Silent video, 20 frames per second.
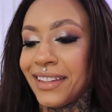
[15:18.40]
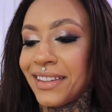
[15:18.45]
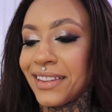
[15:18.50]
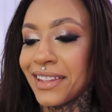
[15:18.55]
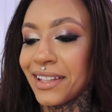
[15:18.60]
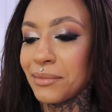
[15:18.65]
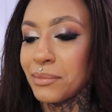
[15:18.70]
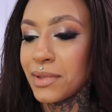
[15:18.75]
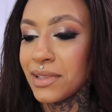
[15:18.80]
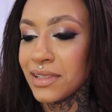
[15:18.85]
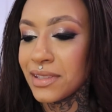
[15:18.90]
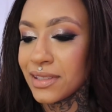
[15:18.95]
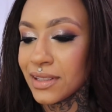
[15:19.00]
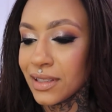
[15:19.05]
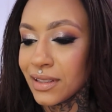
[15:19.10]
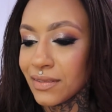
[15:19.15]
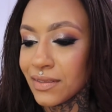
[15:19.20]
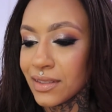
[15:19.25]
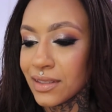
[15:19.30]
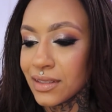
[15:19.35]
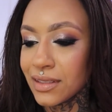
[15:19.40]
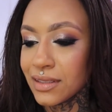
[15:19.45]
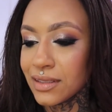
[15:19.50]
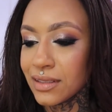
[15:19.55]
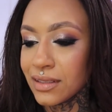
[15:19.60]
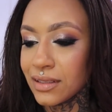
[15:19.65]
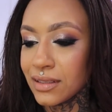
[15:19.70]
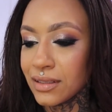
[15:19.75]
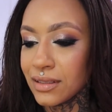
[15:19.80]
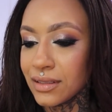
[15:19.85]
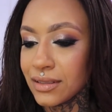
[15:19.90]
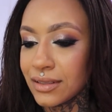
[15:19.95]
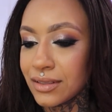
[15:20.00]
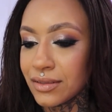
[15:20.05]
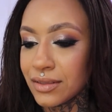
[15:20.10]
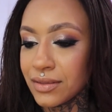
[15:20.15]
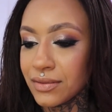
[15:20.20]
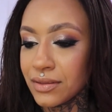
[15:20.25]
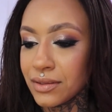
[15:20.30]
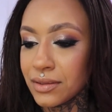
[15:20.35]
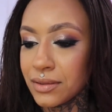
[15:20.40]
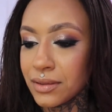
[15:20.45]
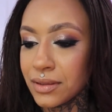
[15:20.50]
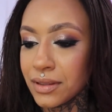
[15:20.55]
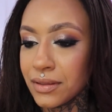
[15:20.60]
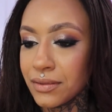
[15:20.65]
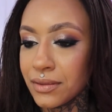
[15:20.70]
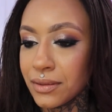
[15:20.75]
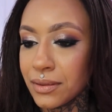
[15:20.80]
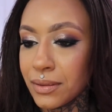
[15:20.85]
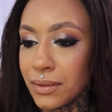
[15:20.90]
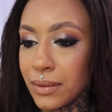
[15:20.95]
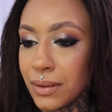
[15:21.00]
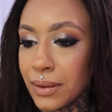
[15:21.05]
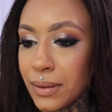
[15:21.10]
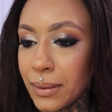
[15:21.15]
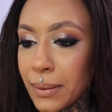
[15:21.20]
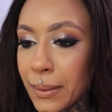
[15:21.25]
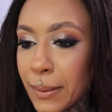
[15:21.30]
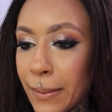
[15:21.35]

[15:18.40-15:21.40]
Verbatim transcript: Let me save this screen recording real quick.